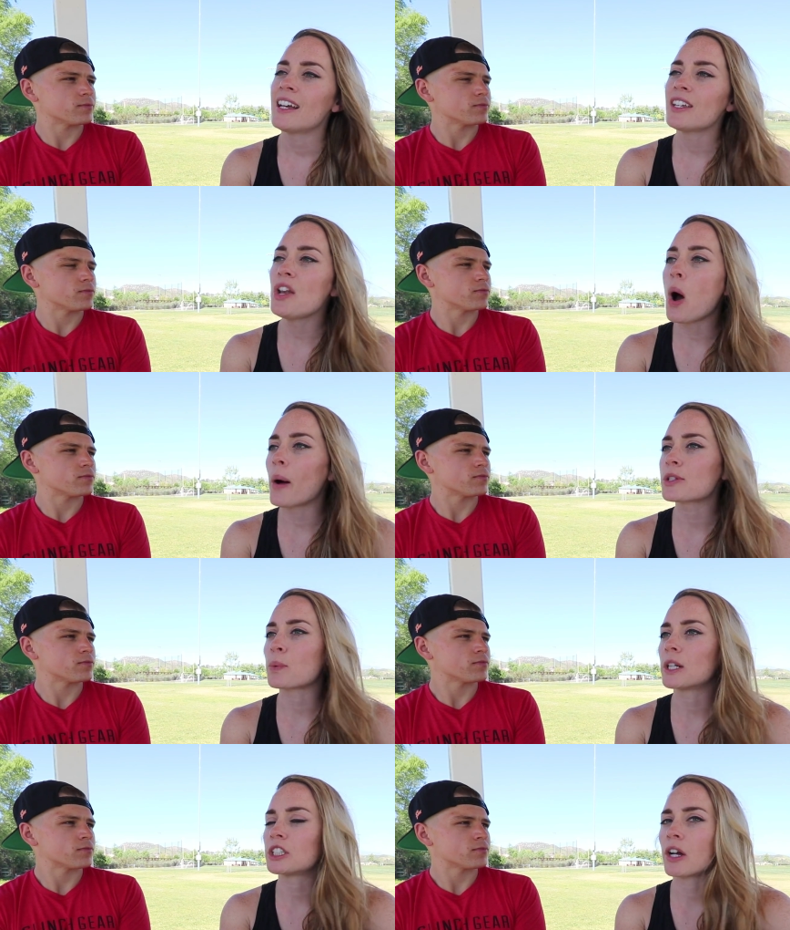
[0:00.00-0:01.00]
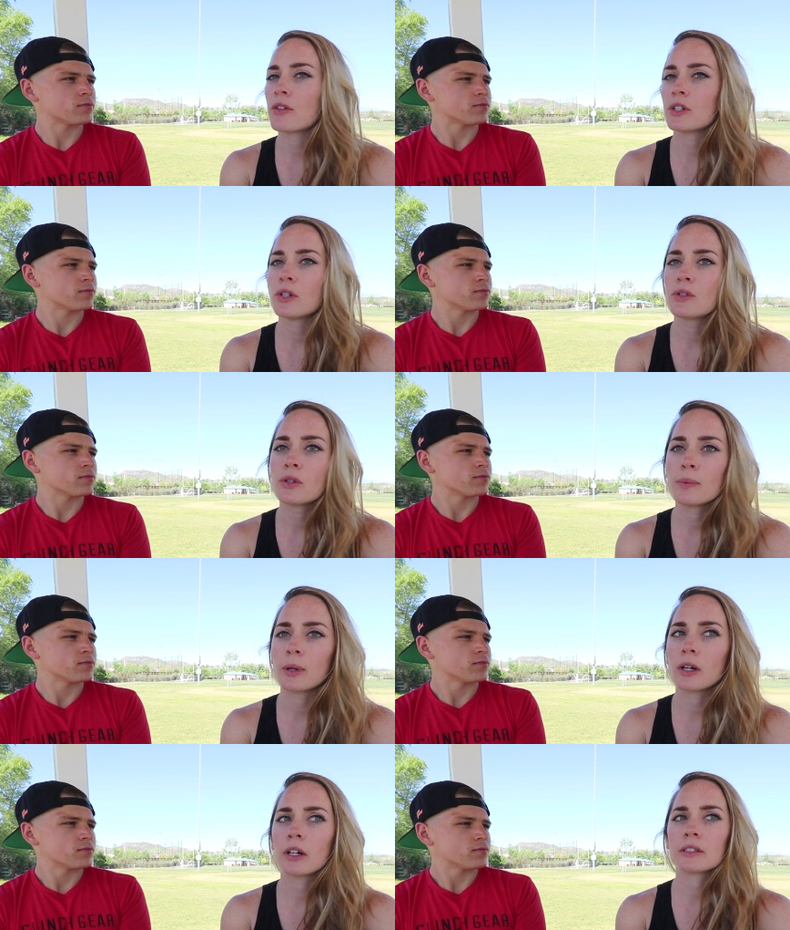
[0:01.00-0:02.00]
Speaker 1: you know, I was watching other
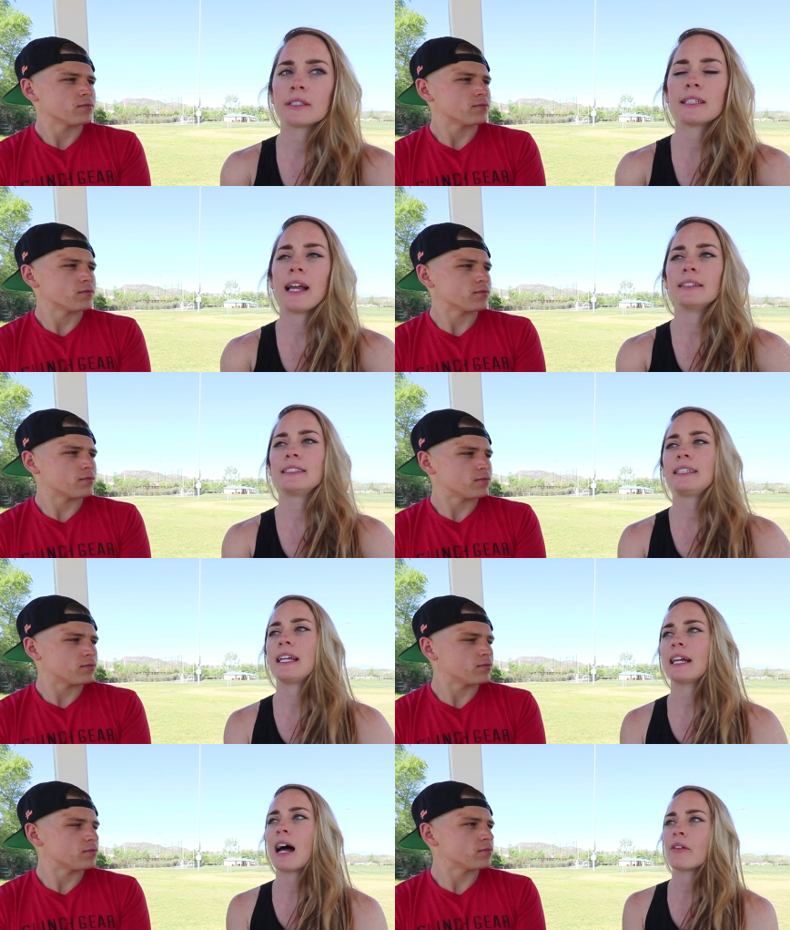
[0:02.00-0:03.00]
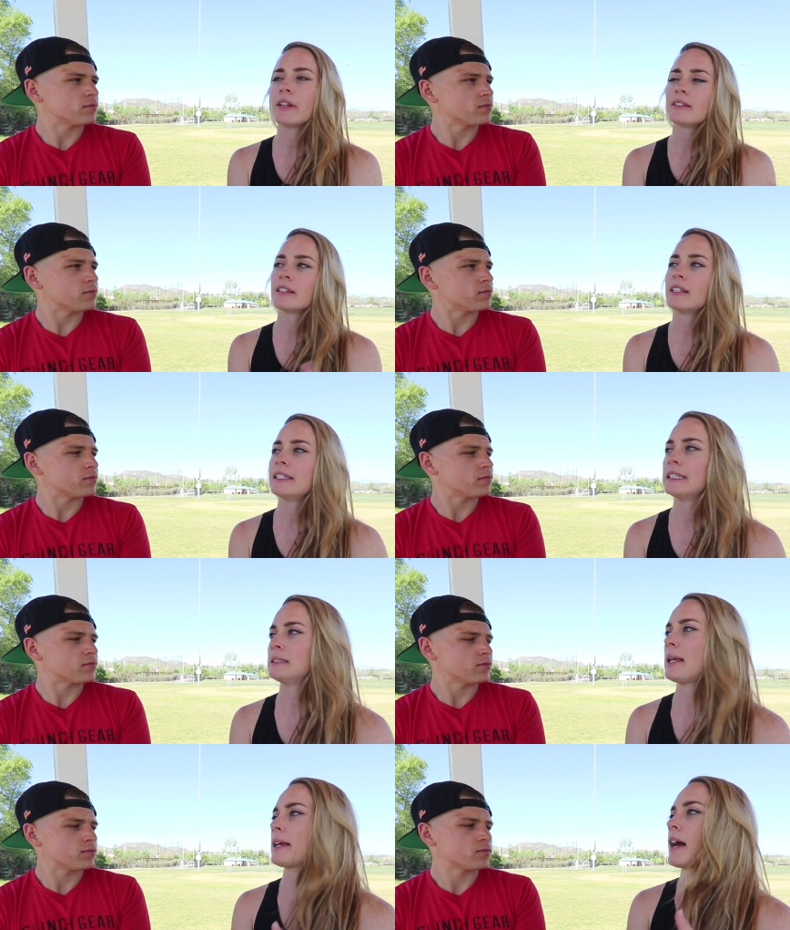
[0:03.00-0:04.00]
YouTubers and seeing how they did it,
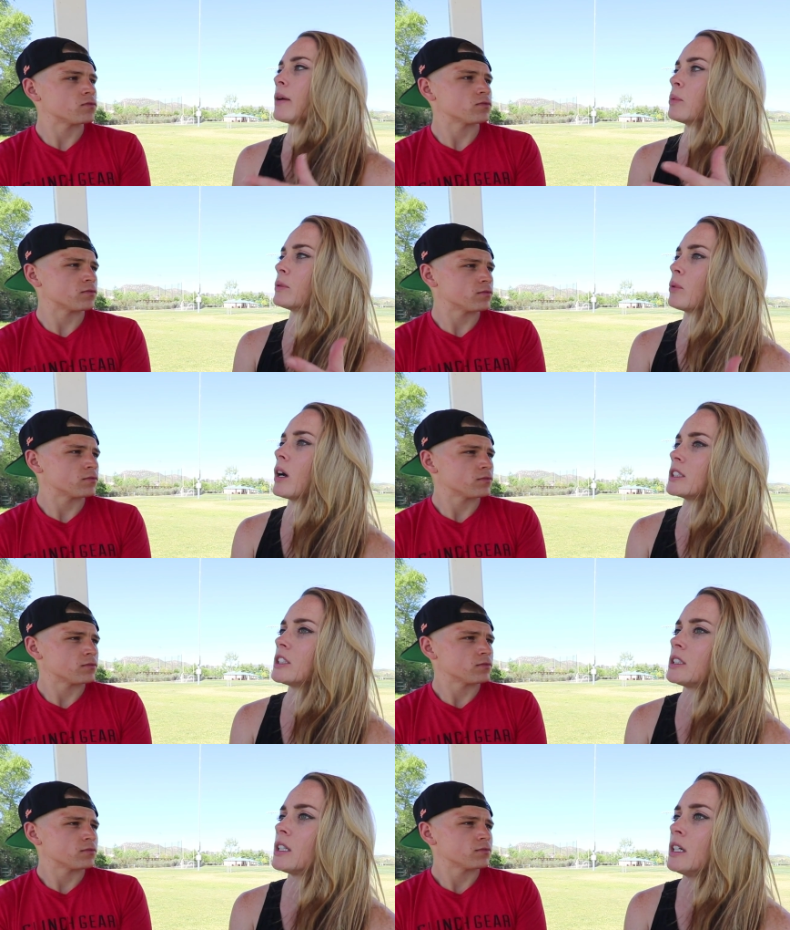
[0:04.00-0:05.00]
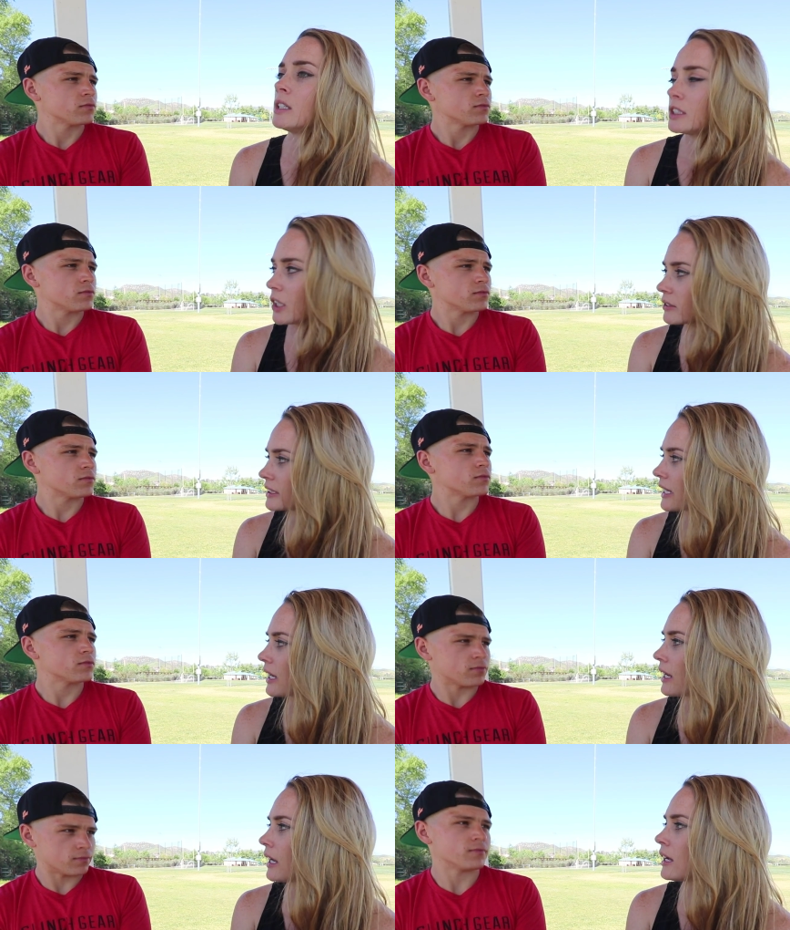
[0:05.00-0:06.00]
and like I would watch
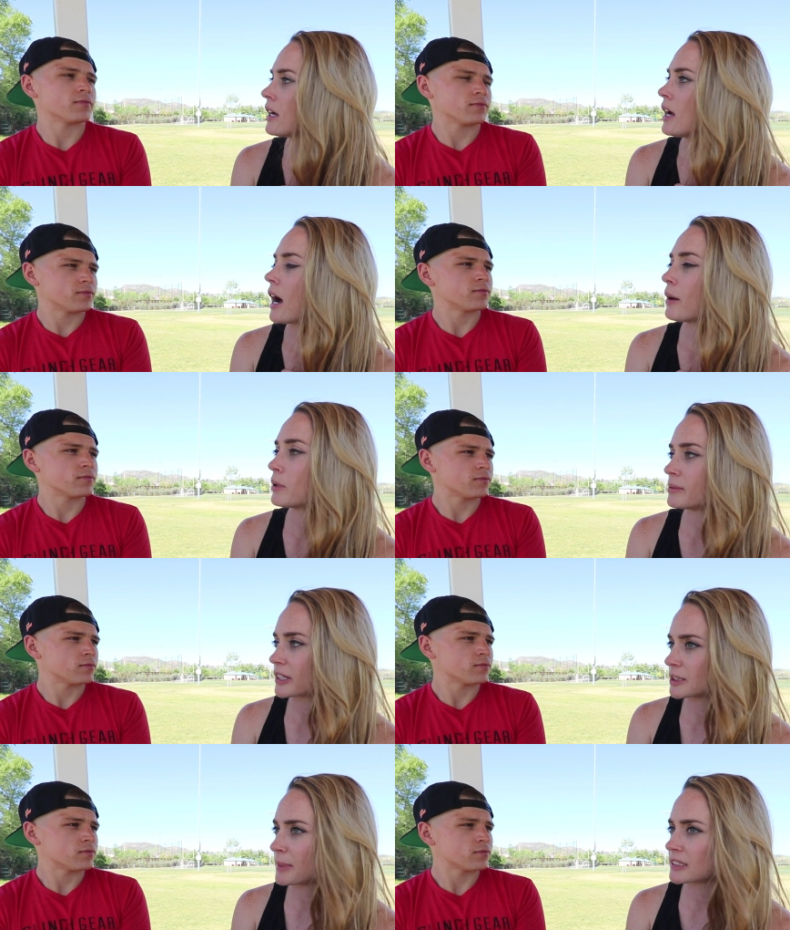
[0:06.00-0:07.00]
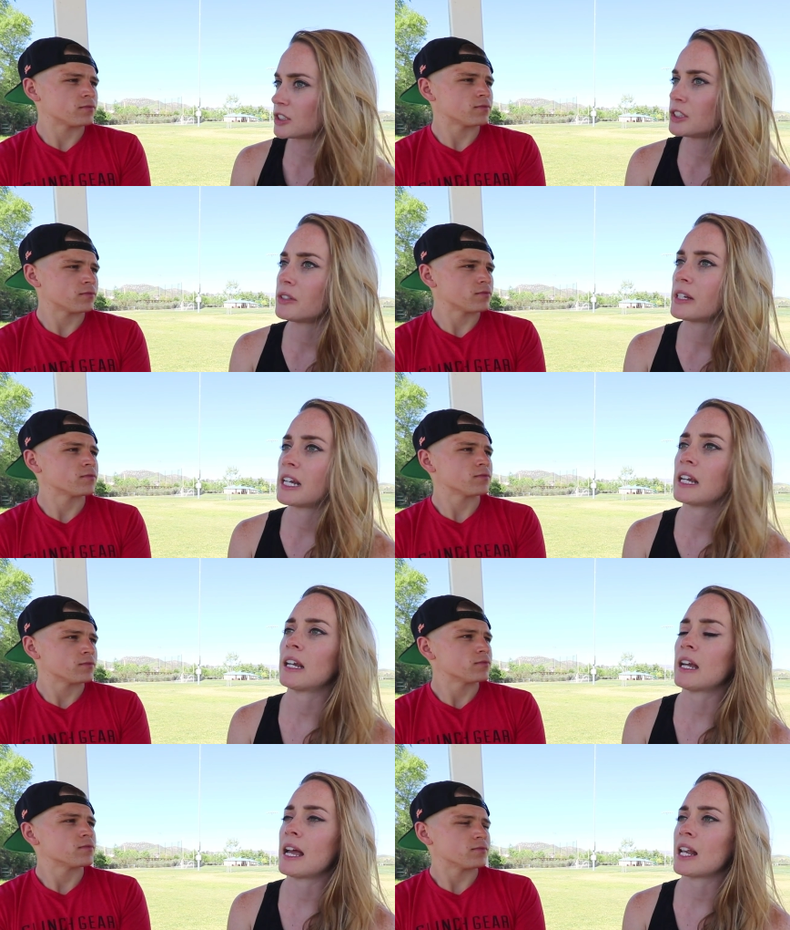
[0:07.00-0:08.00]
Chelsea. Mm-hmm. I would watch Max
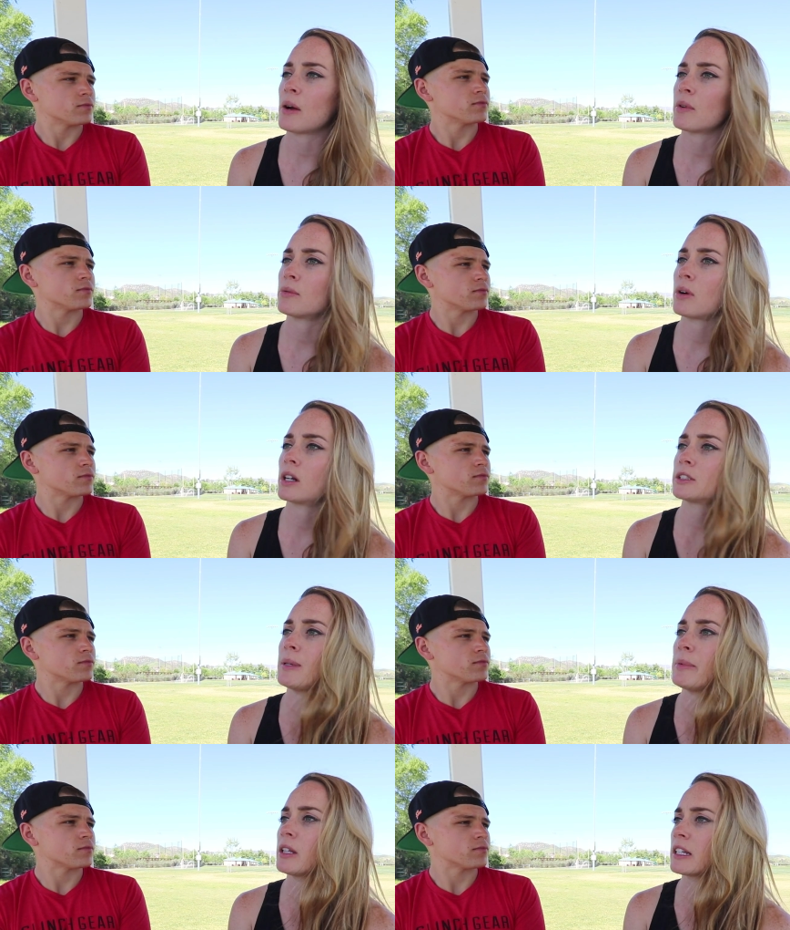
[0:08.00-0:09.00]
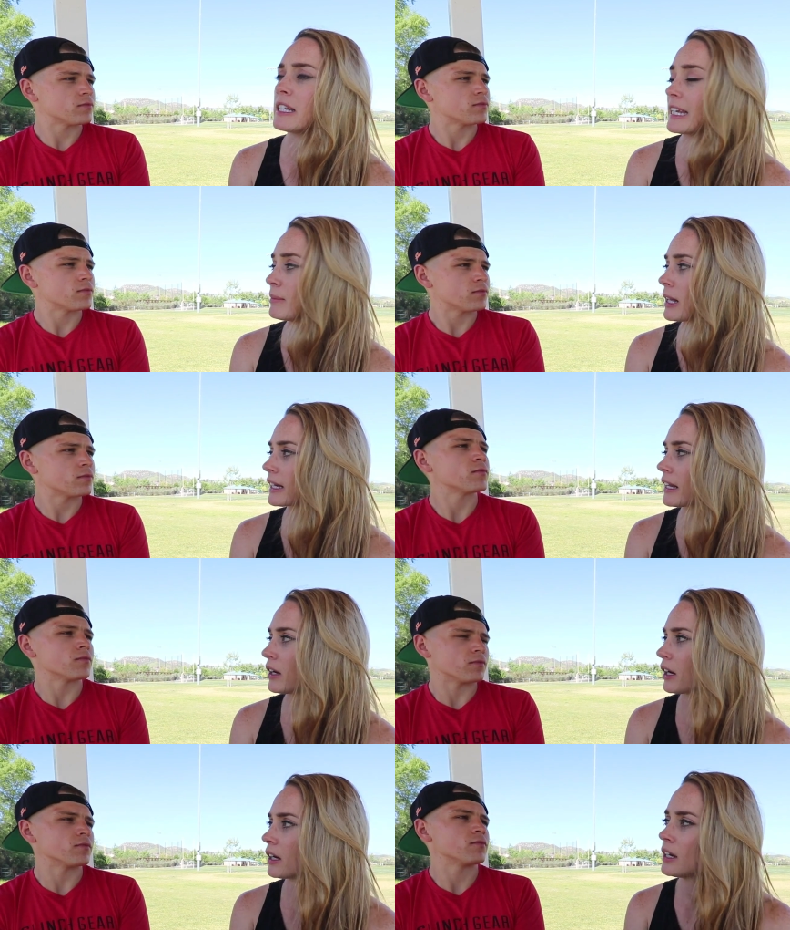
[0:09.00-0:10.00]
Tuning, and I would watch maybe like Nikki
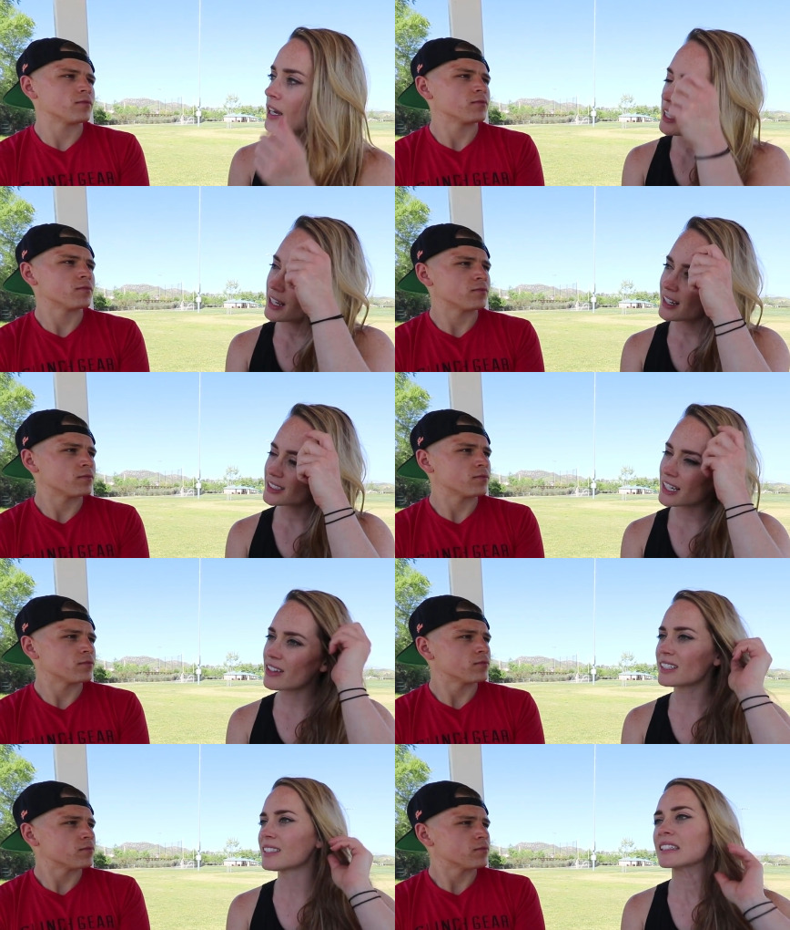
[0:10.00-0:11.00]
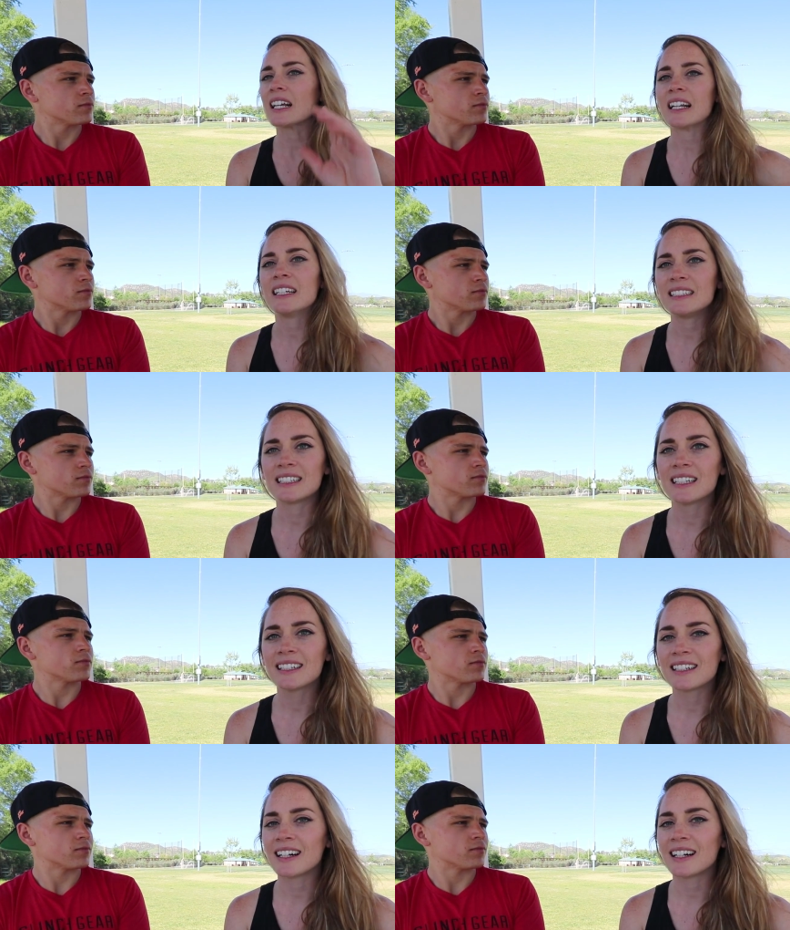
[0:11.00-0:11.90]
Blackketter. Mm-hmm. And I was like, oh, this looks kind of easy.